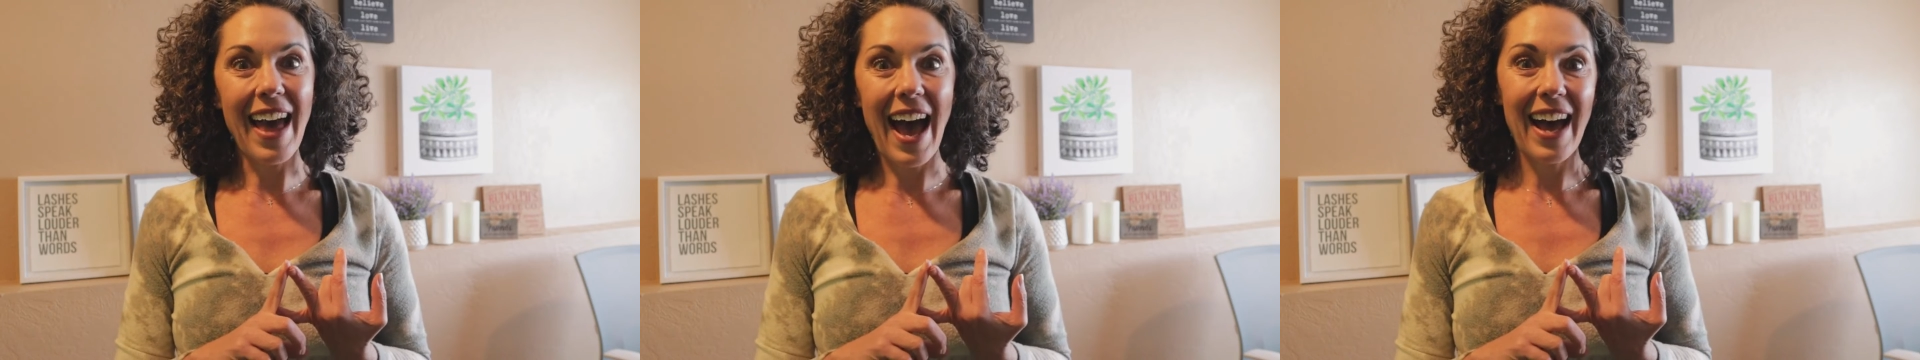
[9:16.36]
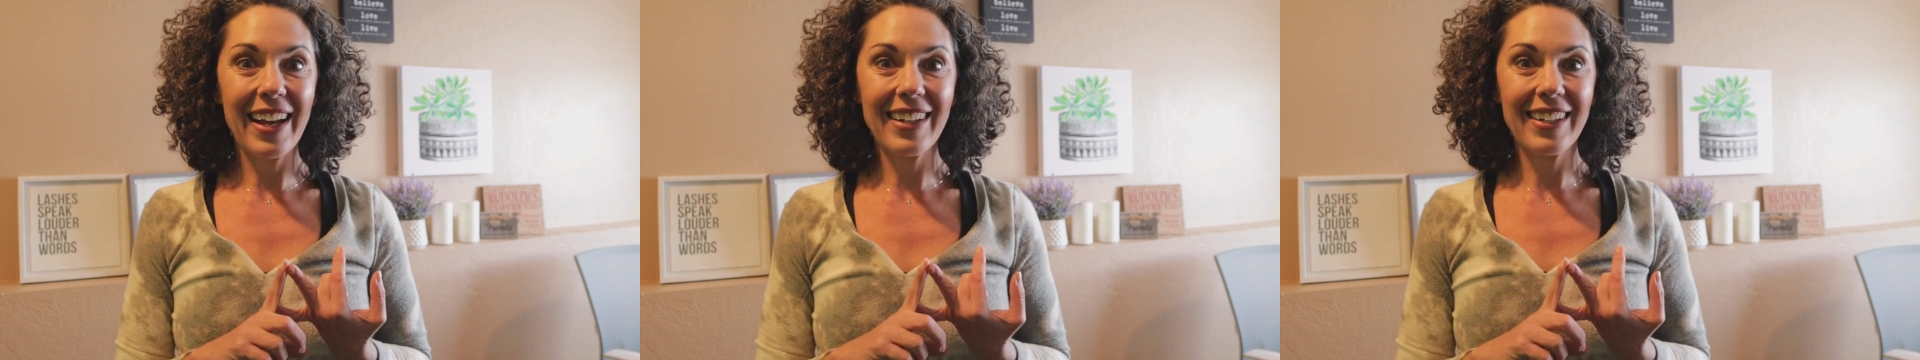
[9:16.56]

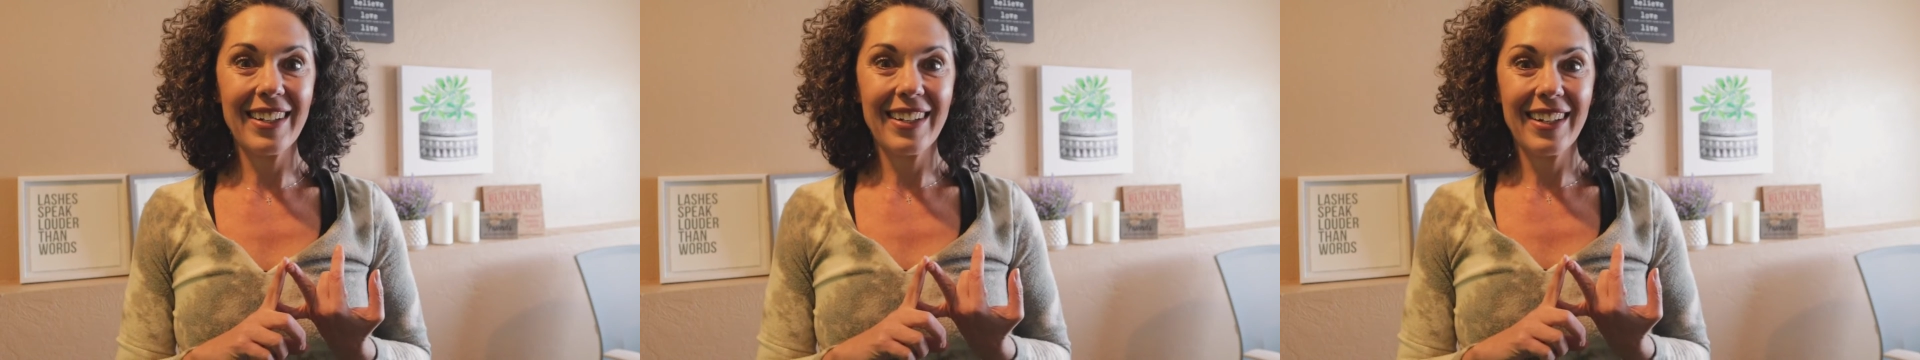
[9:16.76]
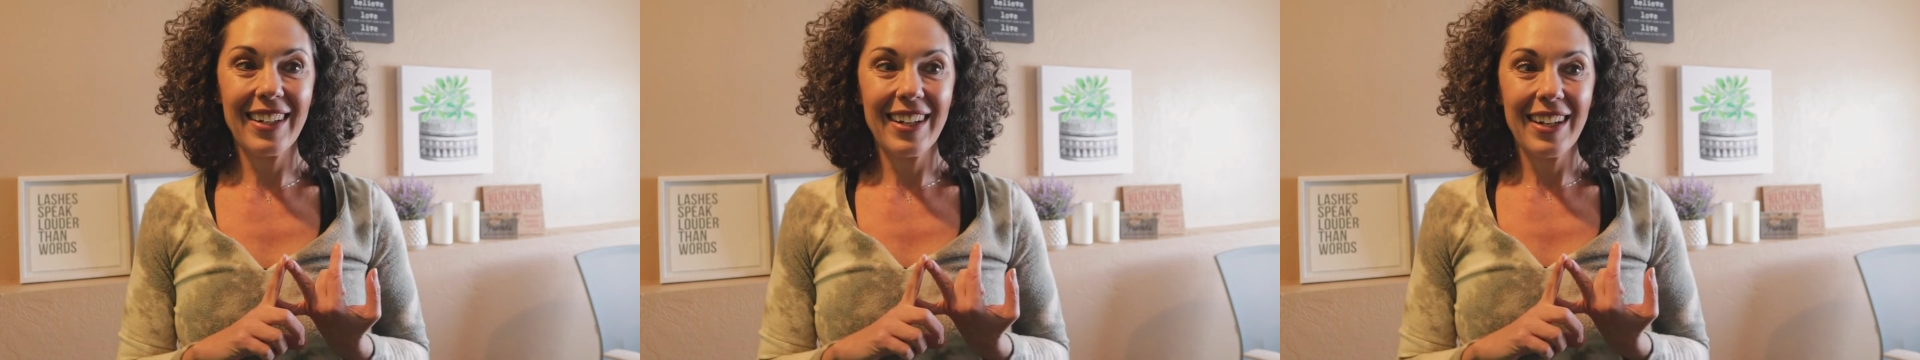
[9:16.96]
that
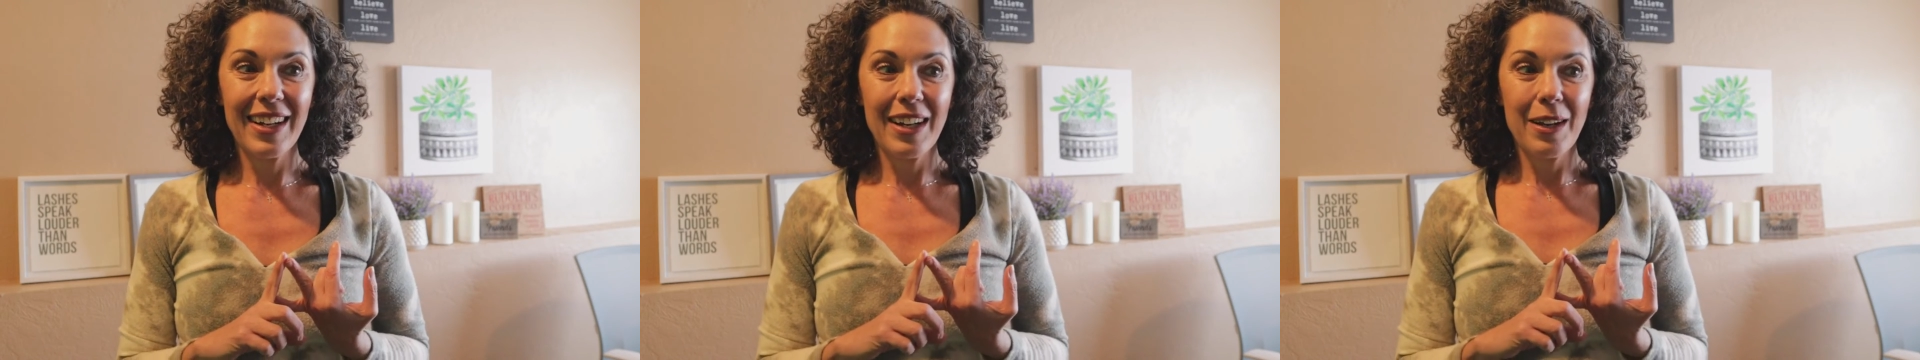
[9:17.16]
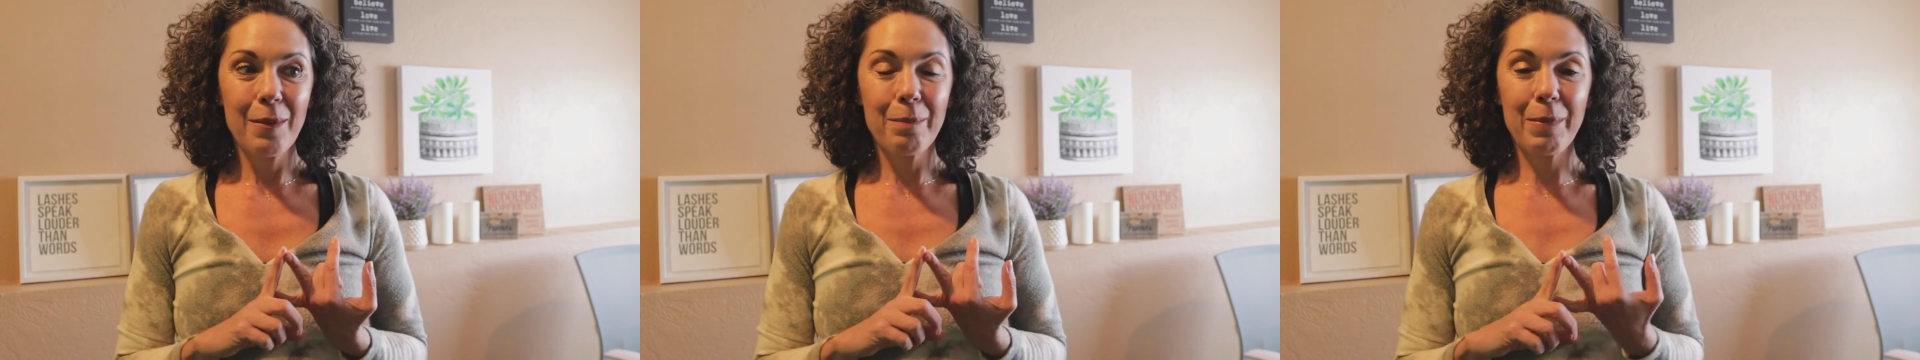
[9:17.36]

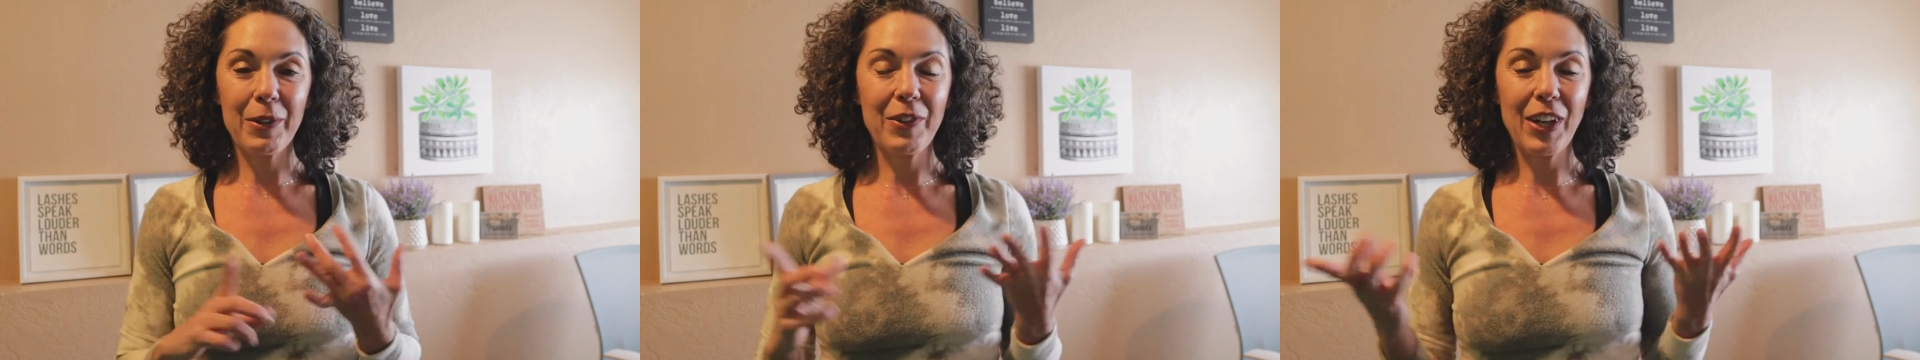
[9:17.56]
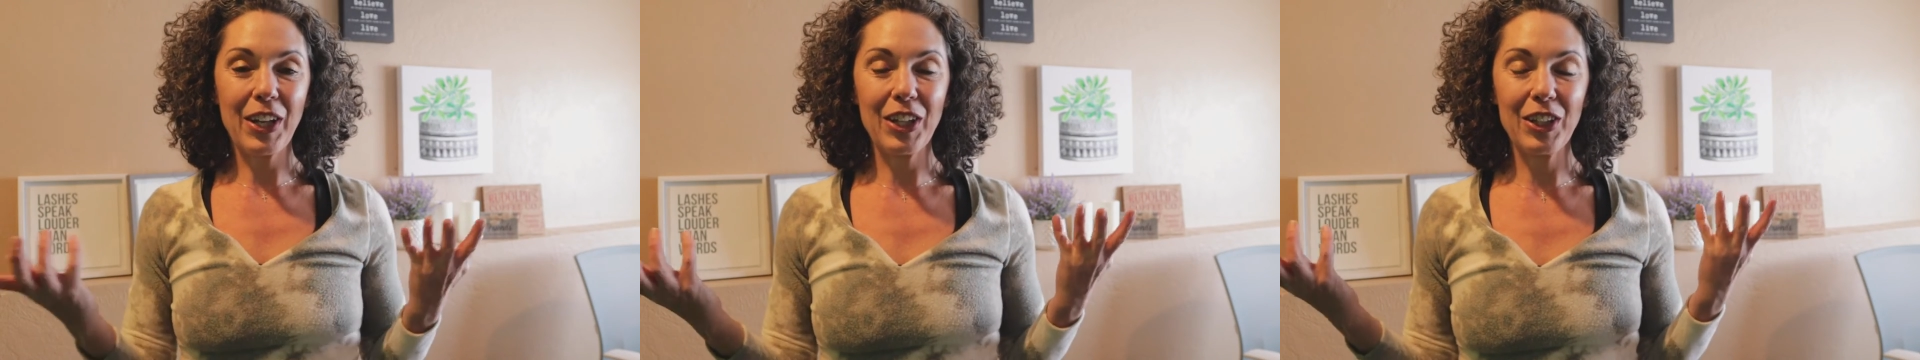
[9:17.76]

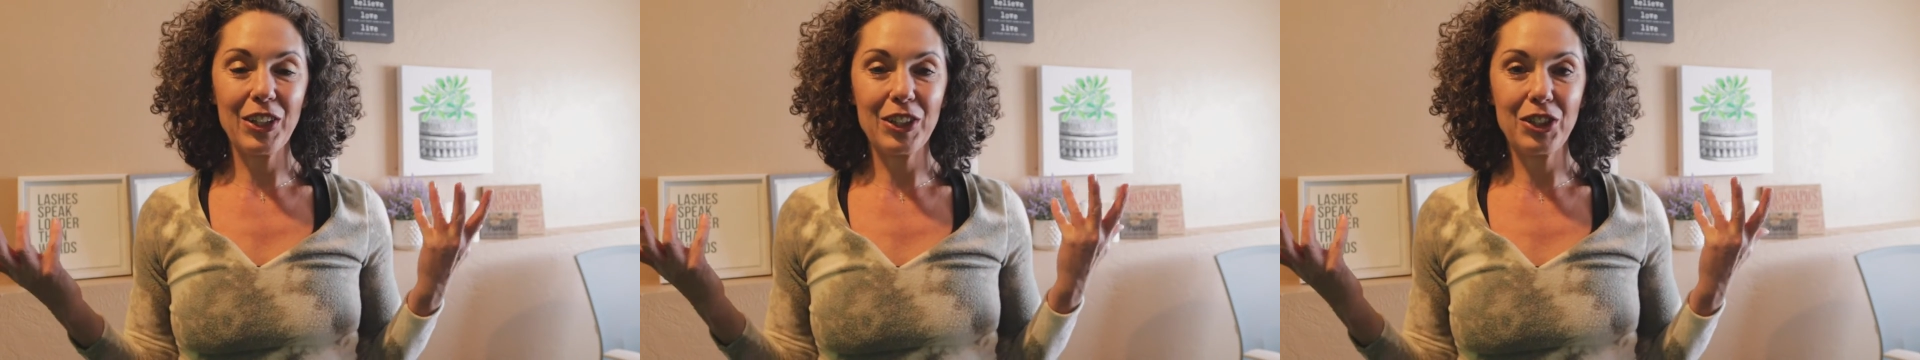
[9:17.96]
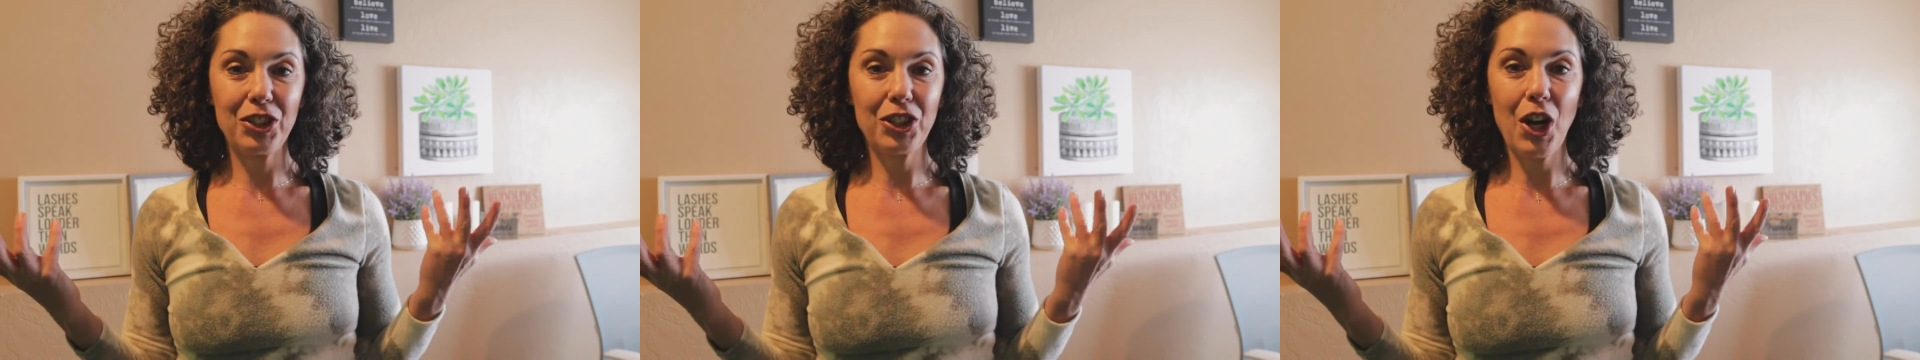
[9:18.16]

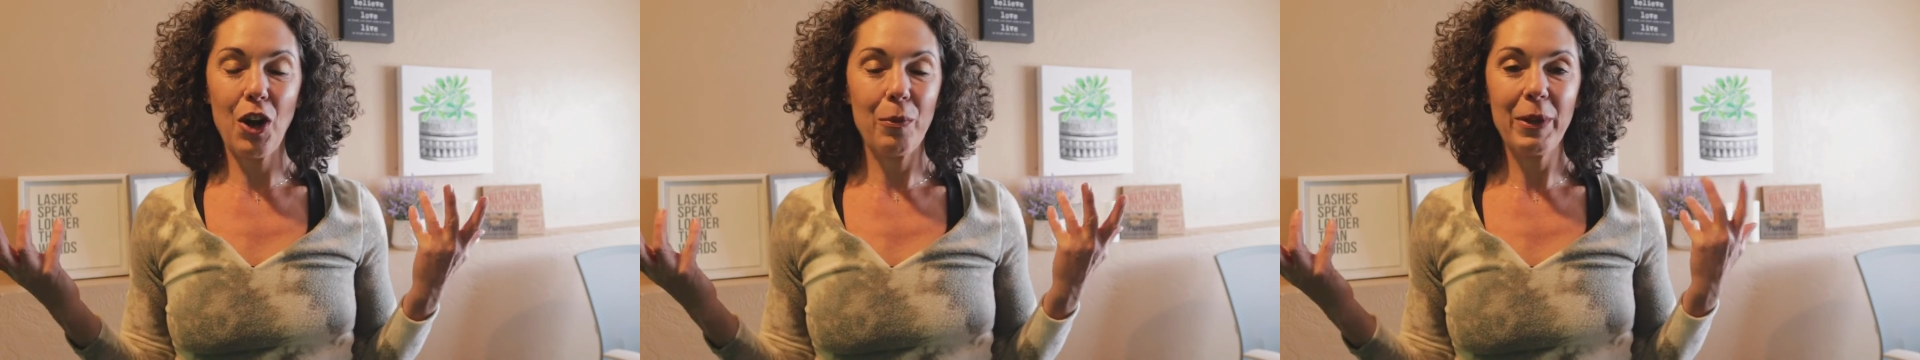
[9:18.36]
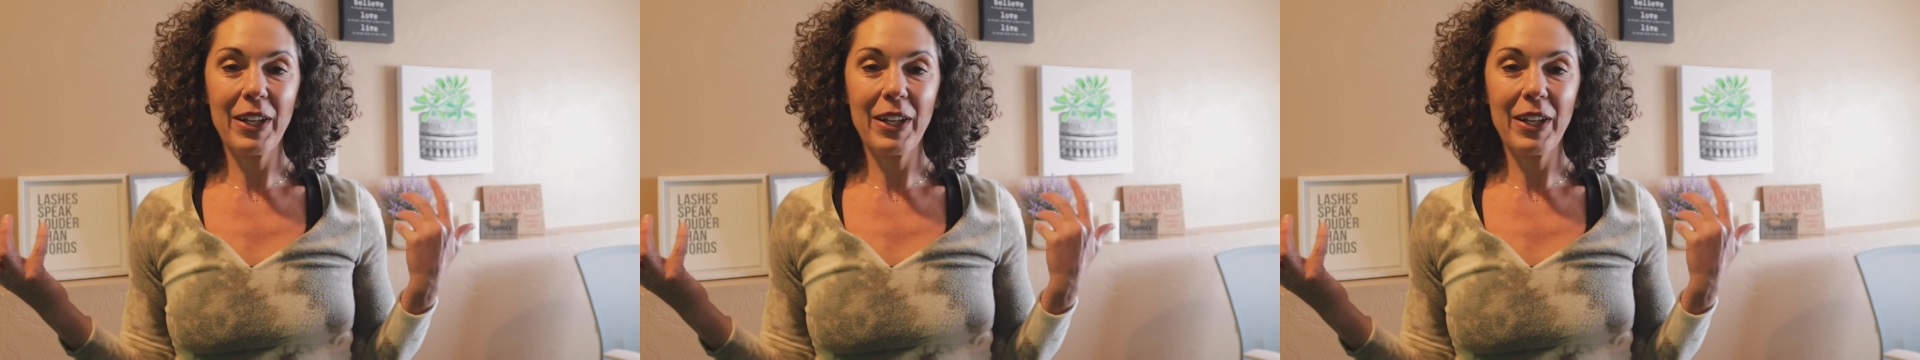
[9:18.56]
particular show